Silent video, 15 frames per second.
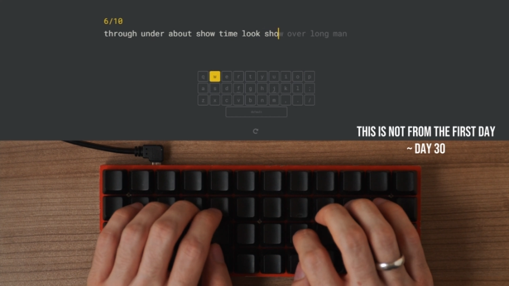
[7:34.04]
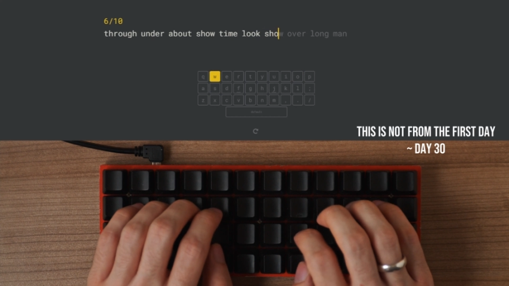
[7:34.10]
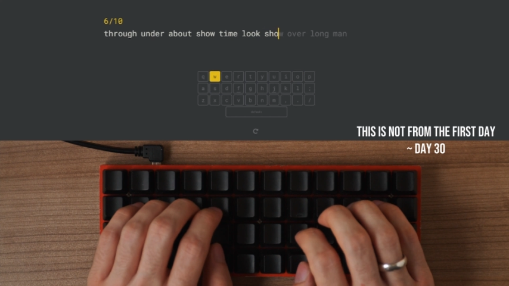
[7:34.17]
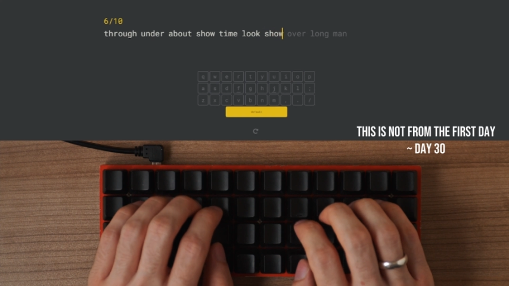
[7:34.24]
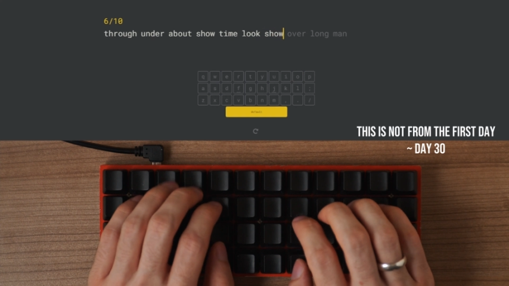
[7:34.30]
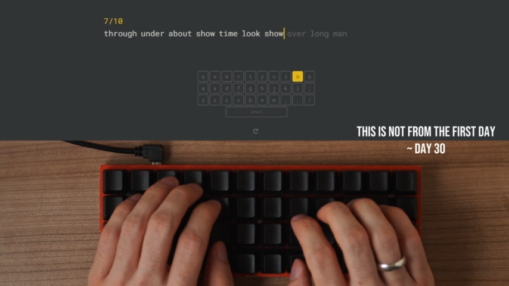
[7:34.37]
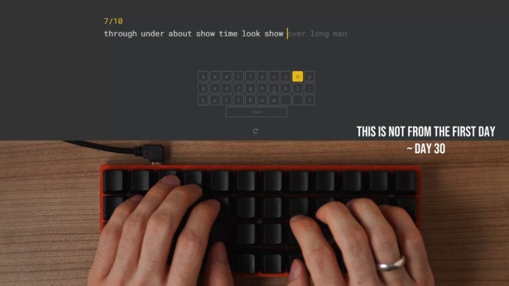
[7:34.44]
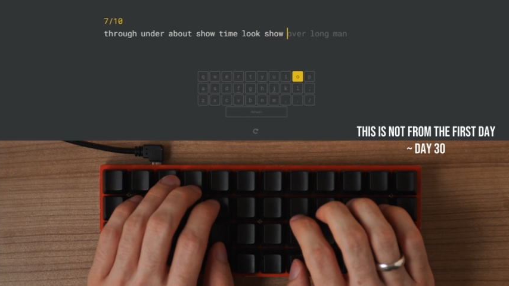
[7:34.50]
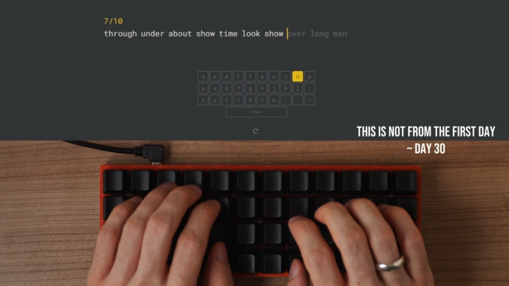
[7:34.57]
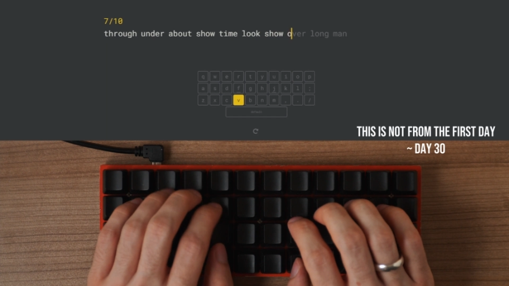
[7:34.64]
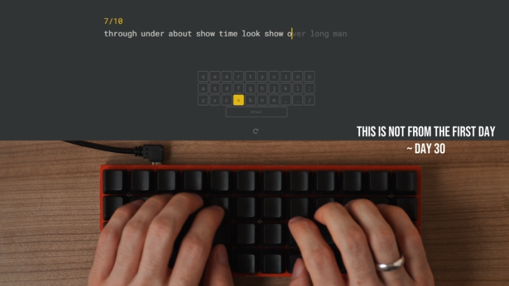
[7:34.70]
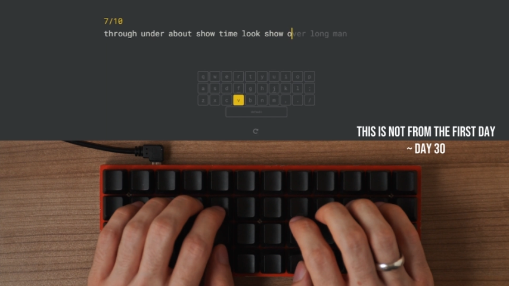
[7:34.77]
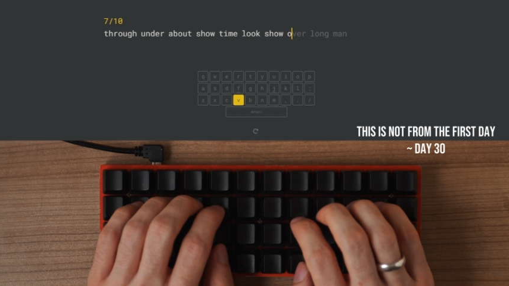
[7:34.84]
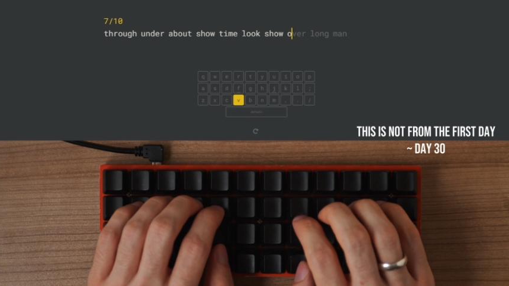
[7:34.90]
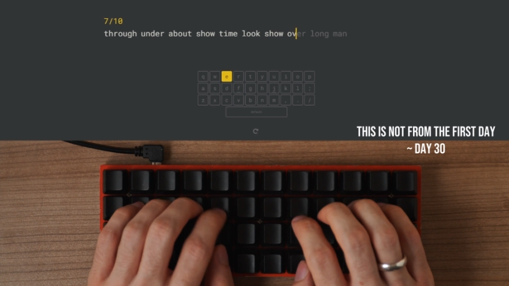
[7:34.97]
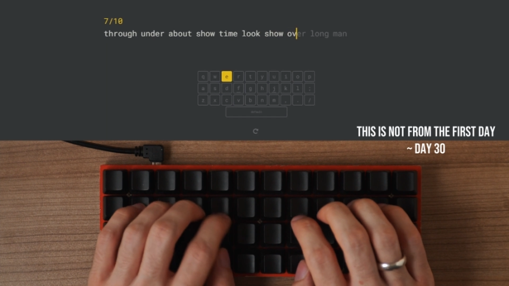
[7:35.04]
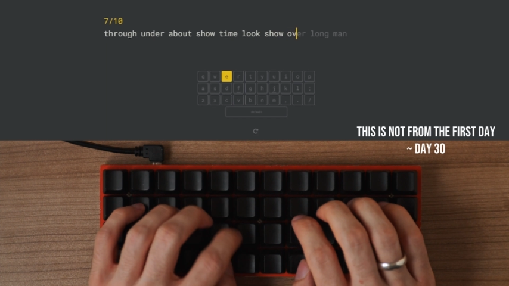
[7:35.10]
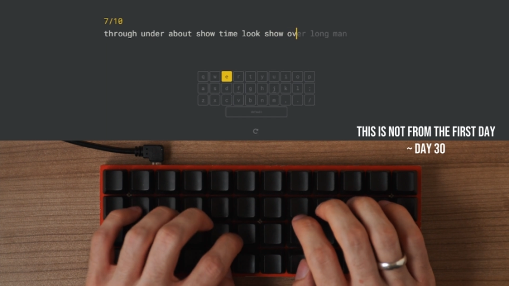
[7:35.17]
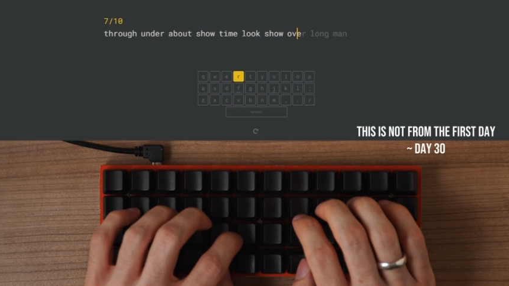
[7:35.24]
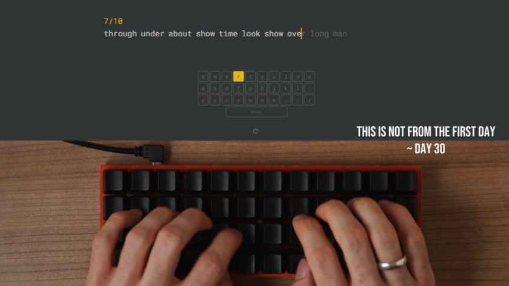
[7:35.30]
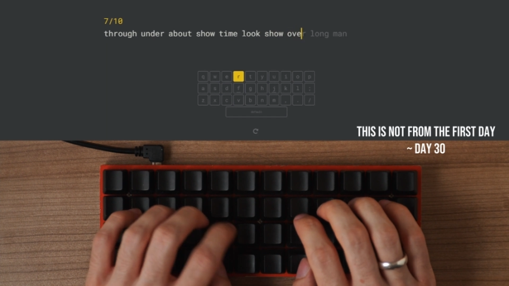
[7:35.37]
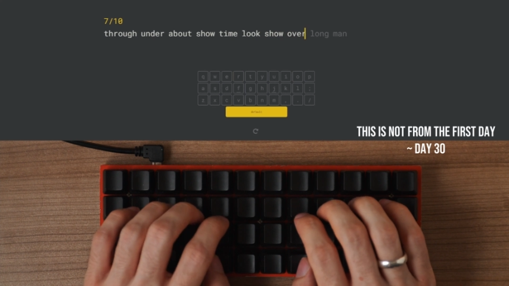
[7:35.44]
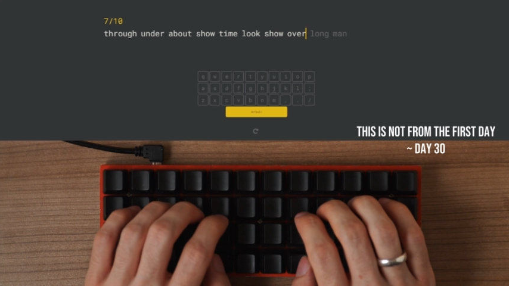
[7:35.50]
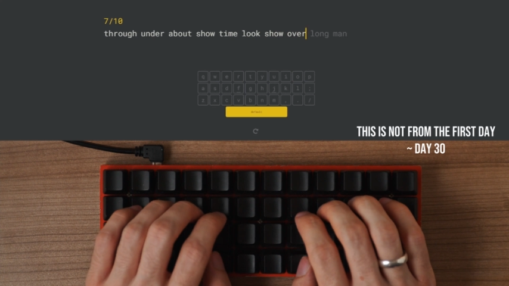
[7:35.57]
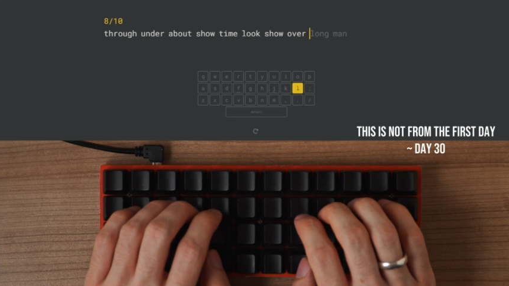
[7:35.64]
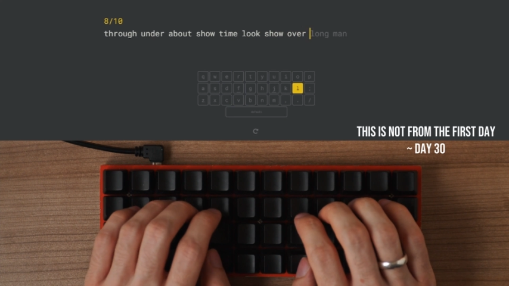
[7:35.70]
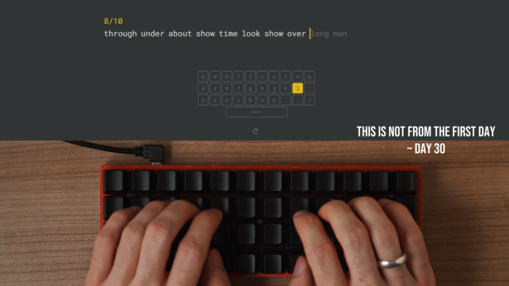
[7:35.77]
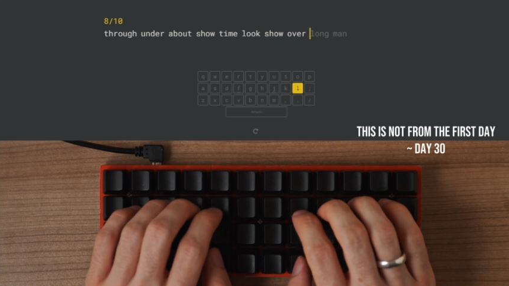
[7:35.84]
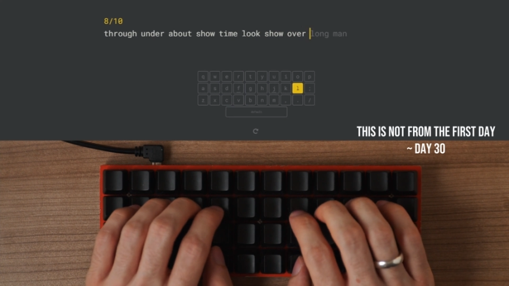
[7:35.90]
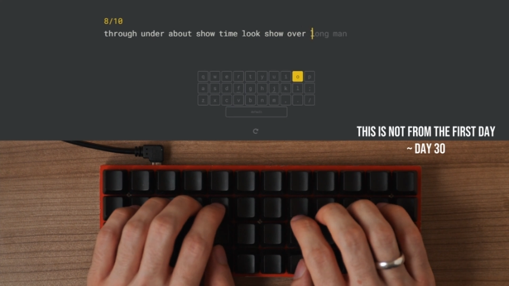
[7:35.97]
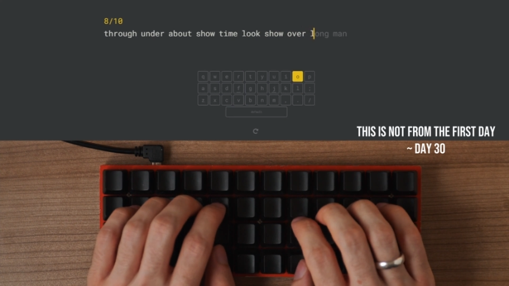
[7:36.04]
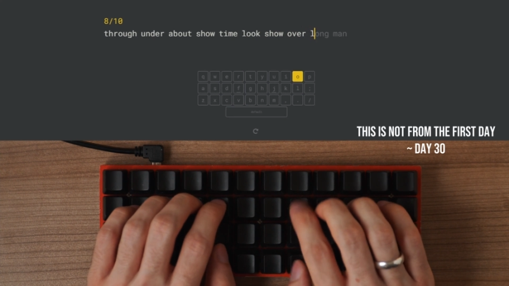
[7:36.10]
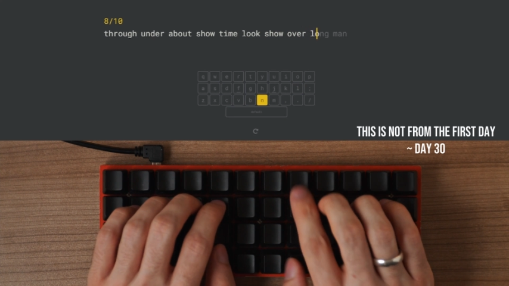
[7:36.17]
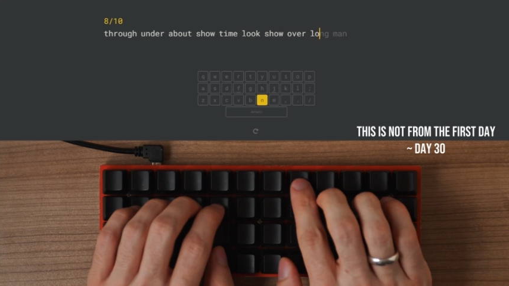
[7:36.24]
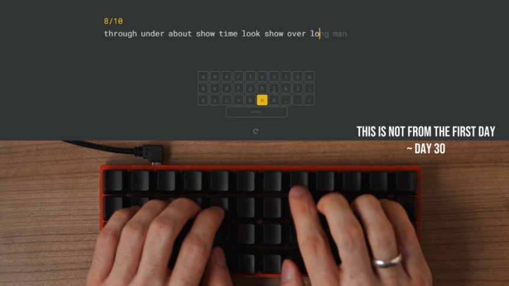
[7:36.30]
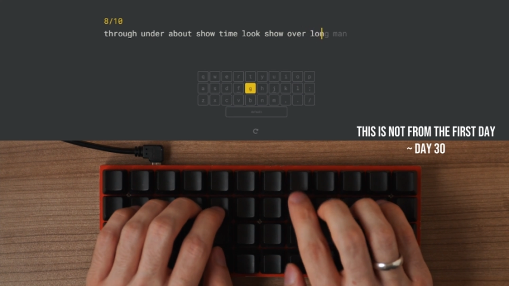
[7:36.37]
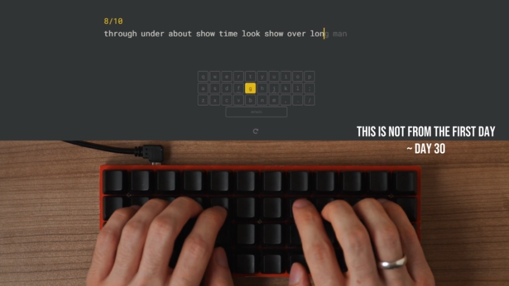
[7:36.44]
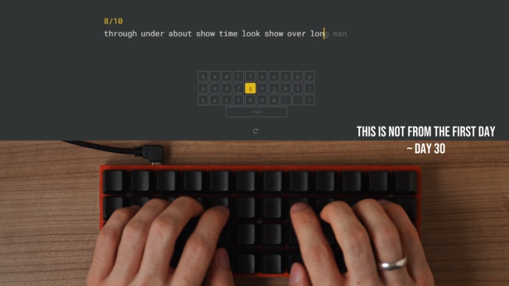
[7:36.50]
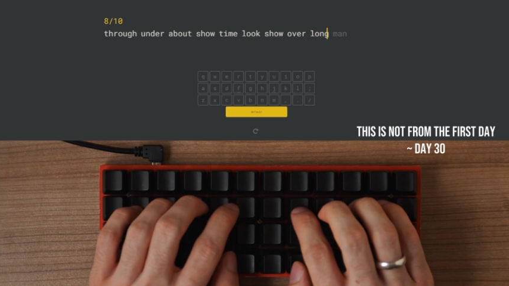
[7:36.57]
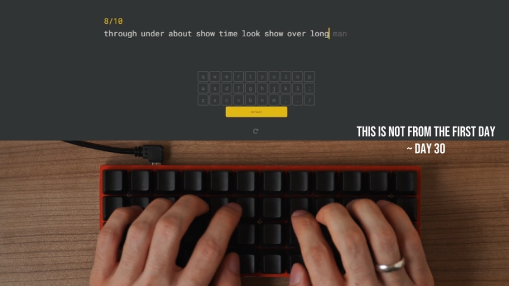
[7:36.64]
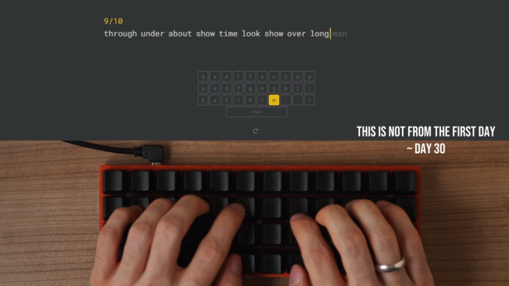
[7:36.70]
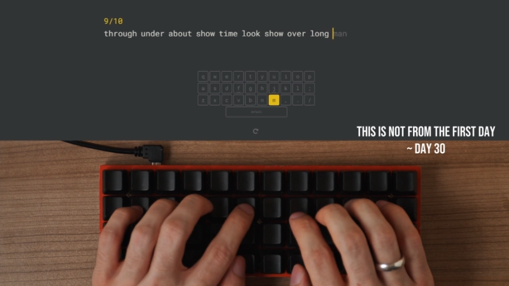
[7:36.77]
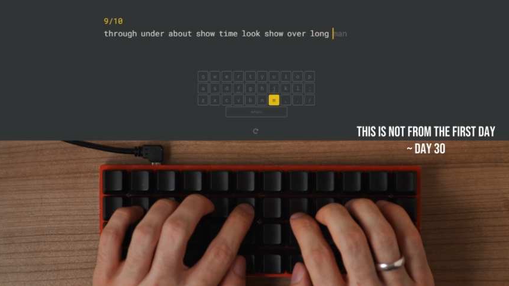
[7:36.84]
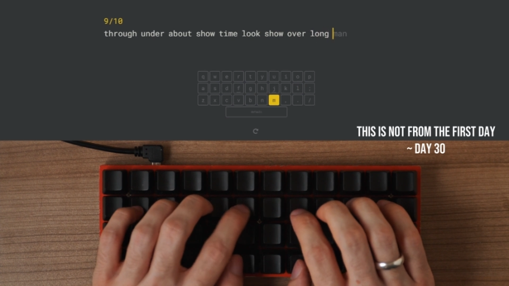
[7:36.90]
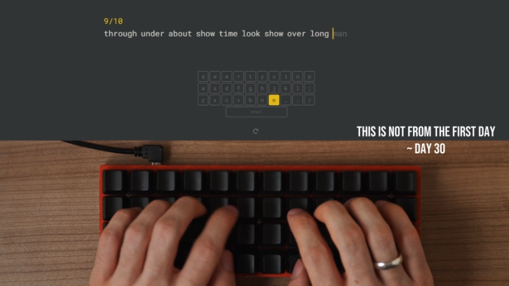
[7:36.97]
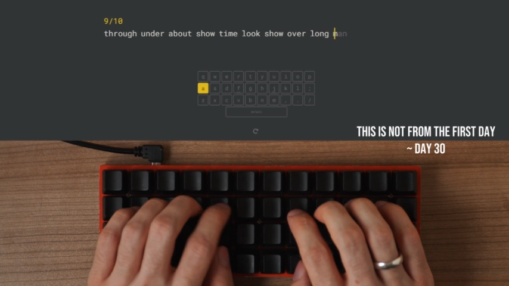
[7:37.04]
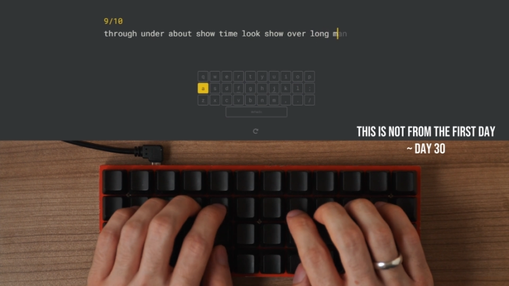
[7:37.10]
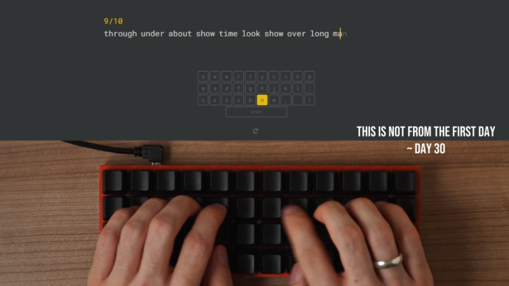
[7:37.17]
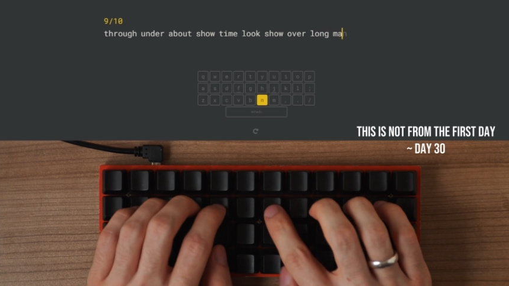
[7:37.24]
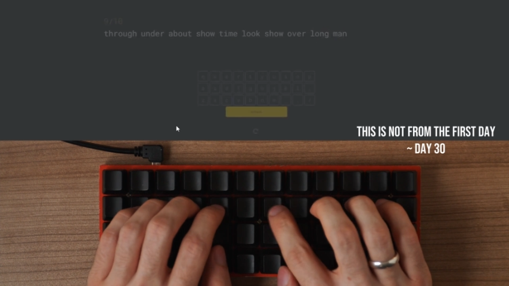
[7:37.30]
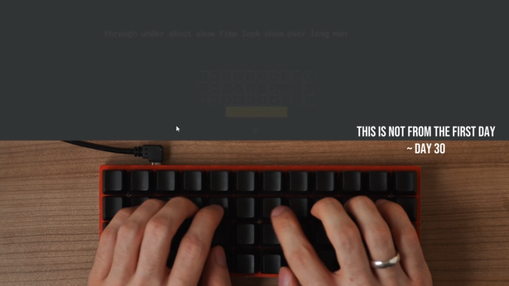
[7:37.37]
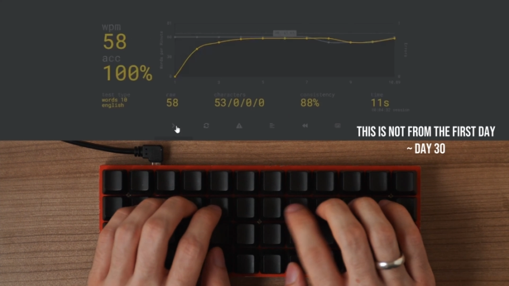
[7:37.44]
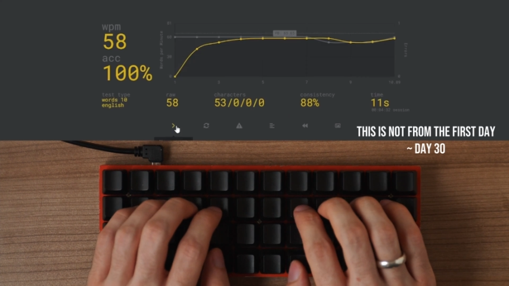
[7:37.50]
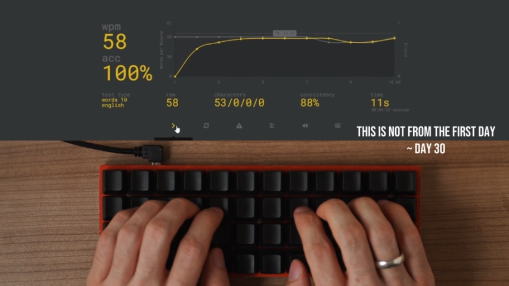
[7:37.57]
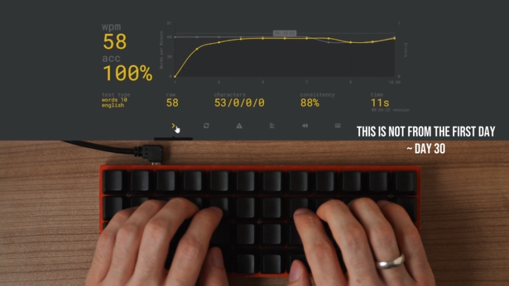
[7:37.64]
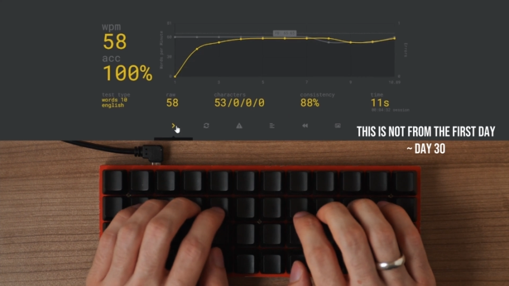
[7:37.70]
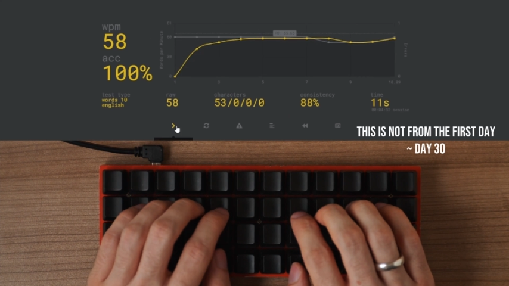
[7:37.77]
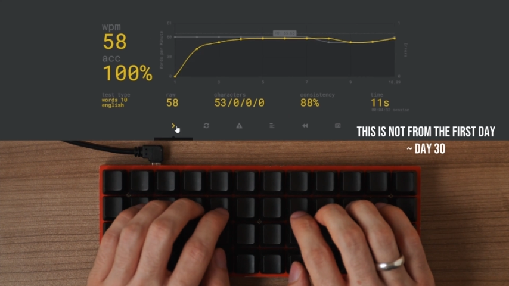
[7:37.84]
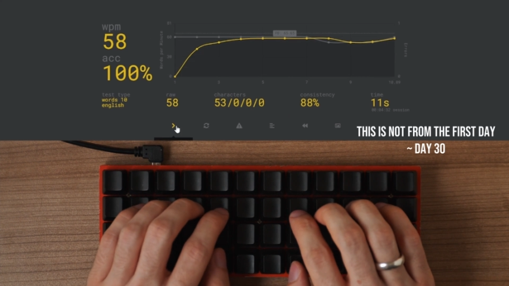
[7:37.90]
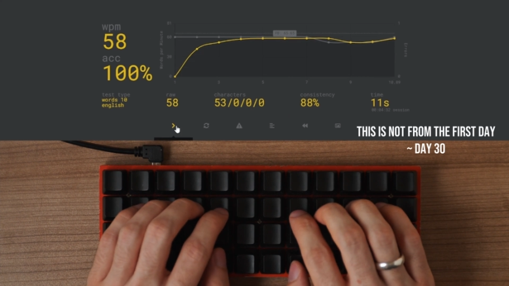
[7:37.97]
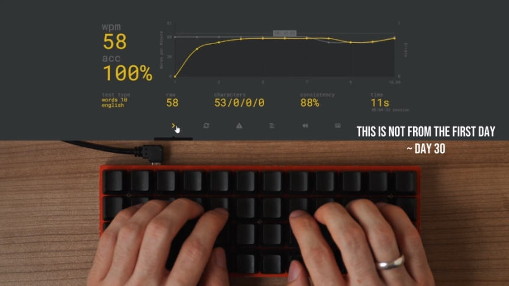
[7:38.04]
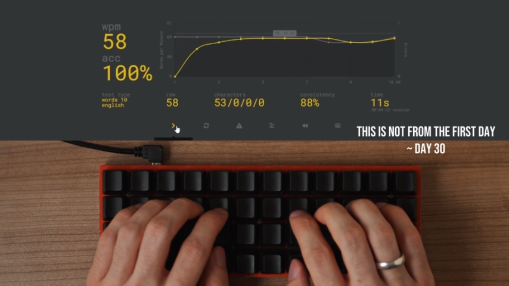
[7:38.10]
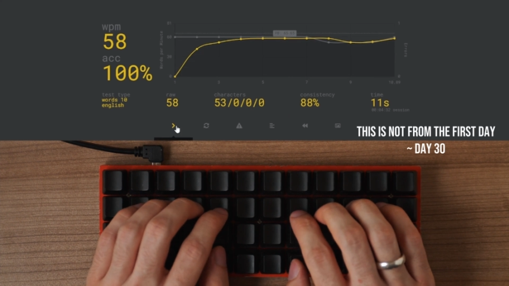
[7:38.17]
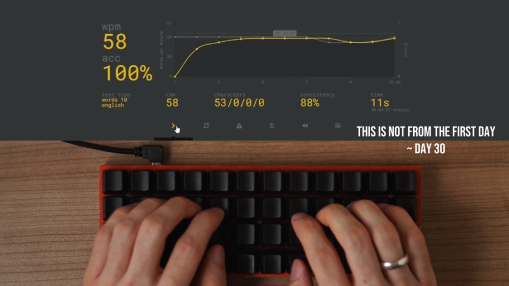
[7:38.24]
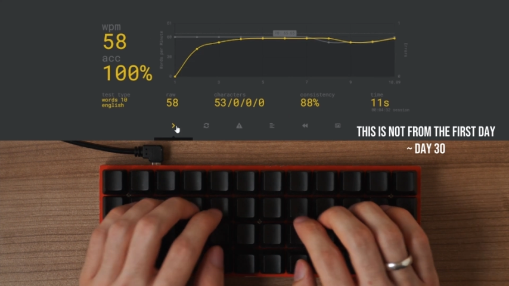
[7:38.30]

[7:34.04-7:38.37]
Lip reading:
No face is visible, so there are no lips to read.